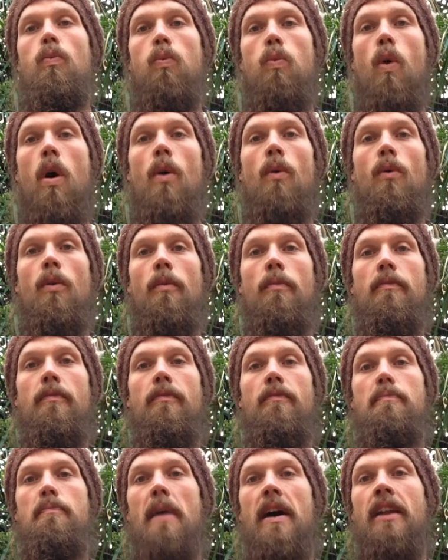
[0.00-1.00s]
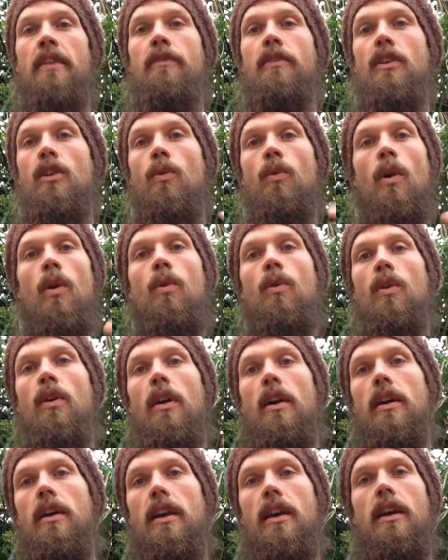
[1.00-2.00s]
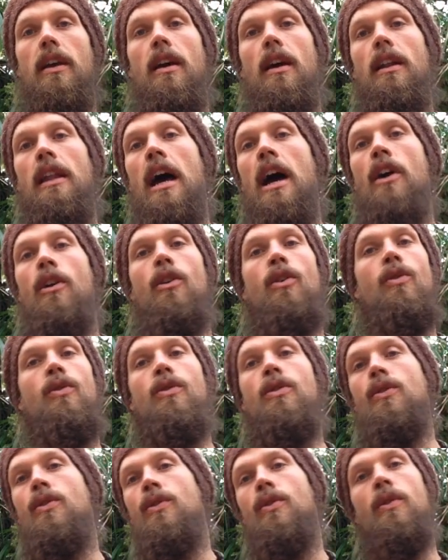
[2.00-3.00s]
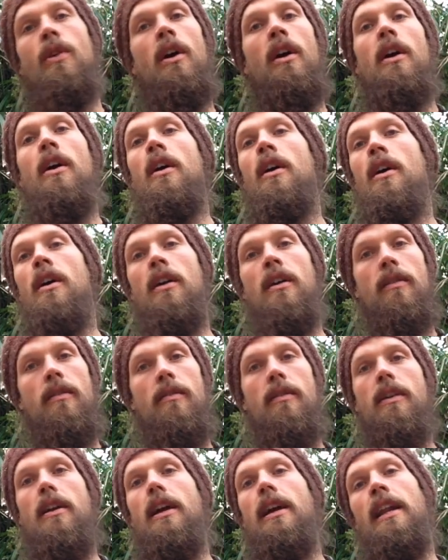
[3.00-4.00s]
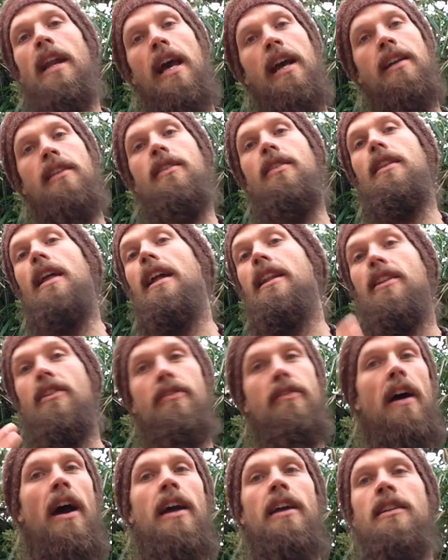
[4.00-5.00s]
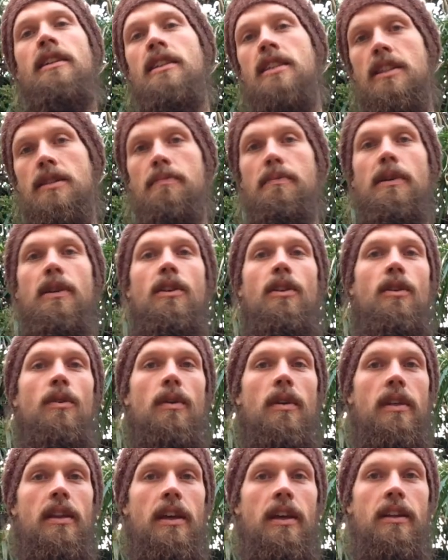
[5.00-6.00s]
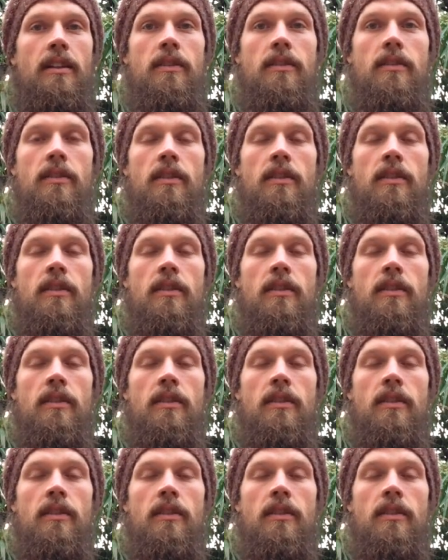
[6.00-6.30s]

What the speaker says: what will benefit you, what will allow you to connect to that divine spirit within.